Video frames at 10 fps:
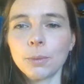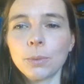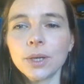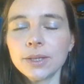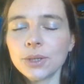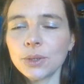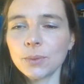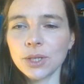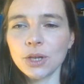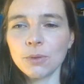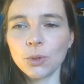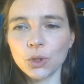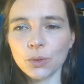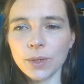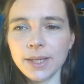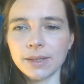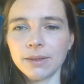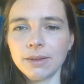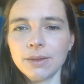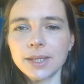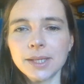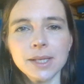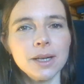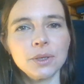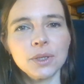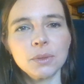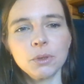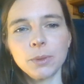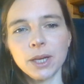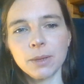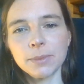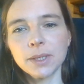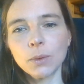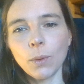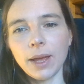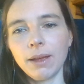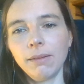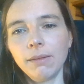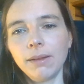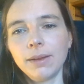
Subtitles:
Priesthood was no more treason than circles would become square